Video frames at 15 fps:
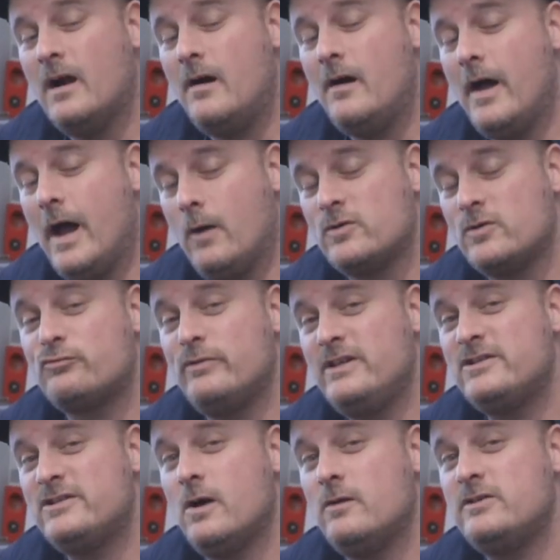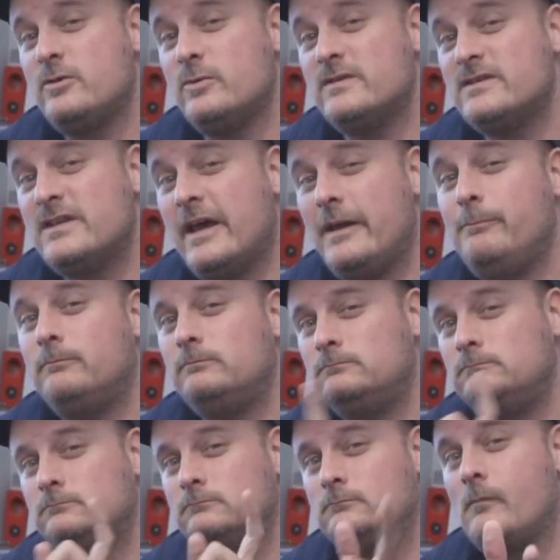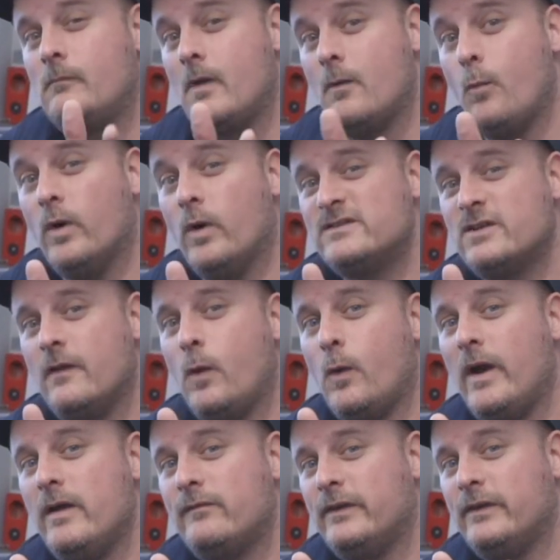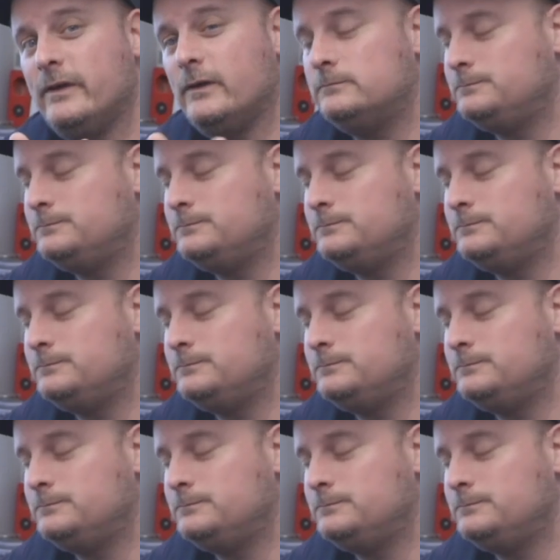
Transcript: I was reached out to and said, one's on the way for you.